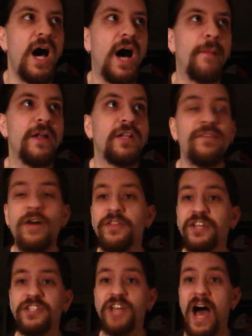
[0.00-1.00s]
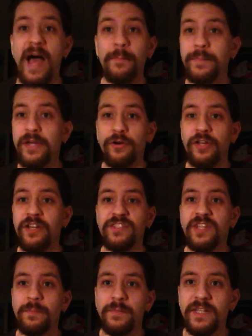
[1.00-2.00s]
Um, I love how the time period
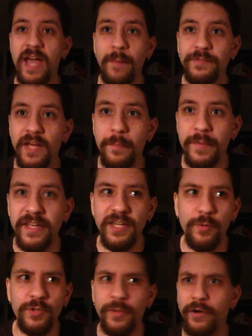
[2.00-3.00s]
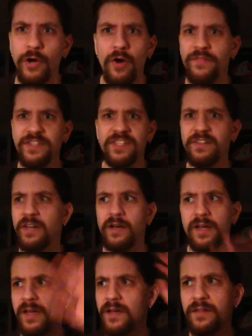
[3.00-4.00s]
is kept ambiguous. We don't know if it's in the
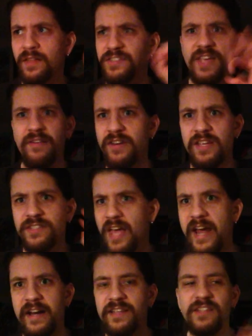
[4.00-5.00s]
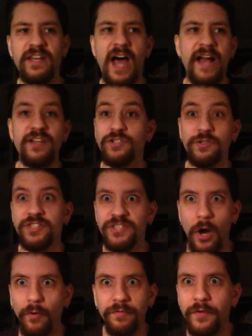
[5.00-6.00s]
the seventies, the eighties, the nineties. There's
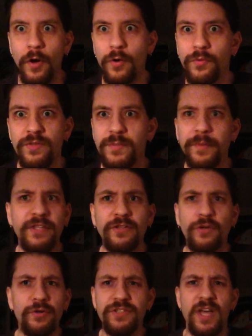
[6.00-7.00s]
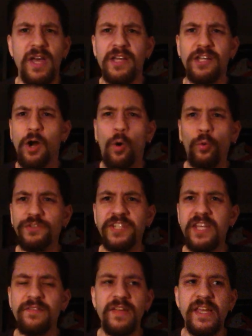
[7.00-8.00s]
cell phones, but then there's, you know, old
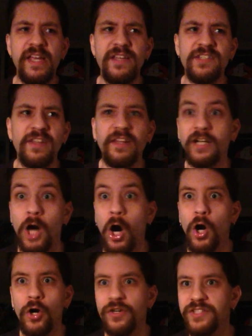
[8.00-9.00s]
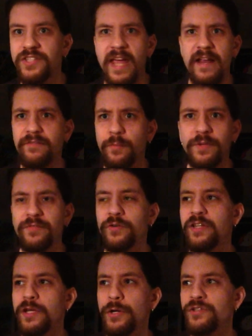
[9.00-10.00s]
T Vs, and then the cars date from
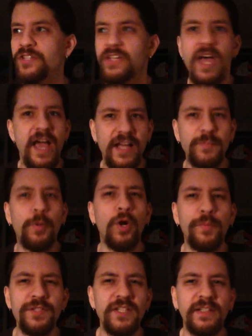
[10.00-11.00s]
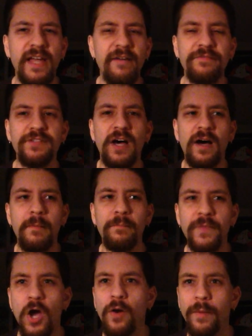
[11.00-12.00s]
different years. It's, it's purposely left
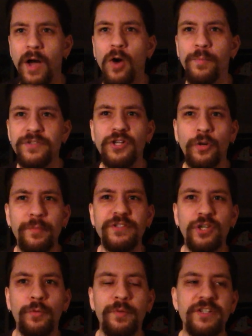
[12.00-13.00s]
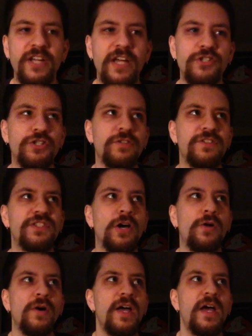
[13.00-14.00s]
um, open to interpretation,
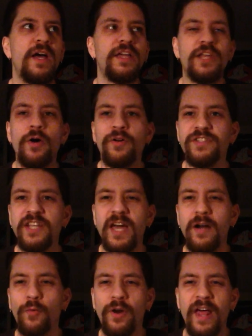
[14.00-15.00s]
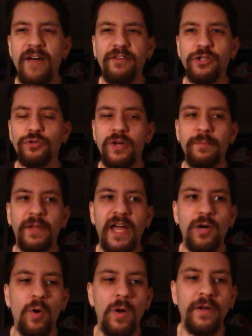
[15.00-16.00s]
so, you know, because they kind of want to have a
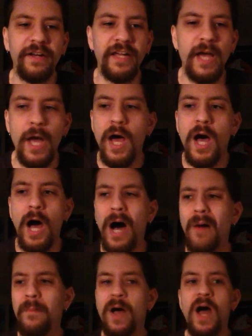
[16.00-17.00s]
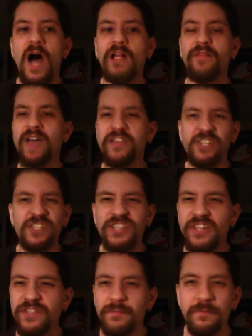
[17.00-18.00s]
dreamlike quality. Um, I love it has a
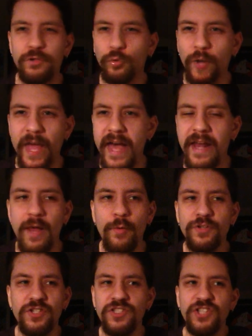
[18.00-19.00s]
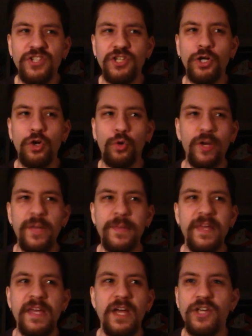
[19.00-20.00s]
sense of dread. It was just such a
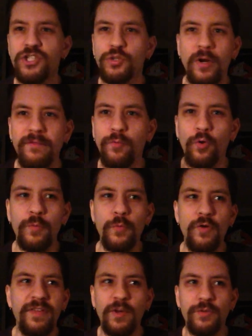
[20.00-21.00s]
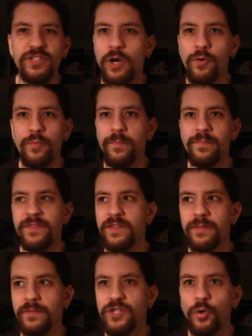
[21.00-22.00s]
creepy, straightforward movie. There was no
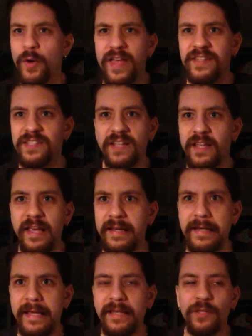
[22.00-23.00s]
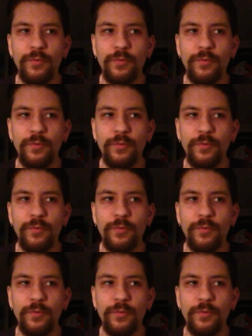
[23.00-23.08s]
twist ending.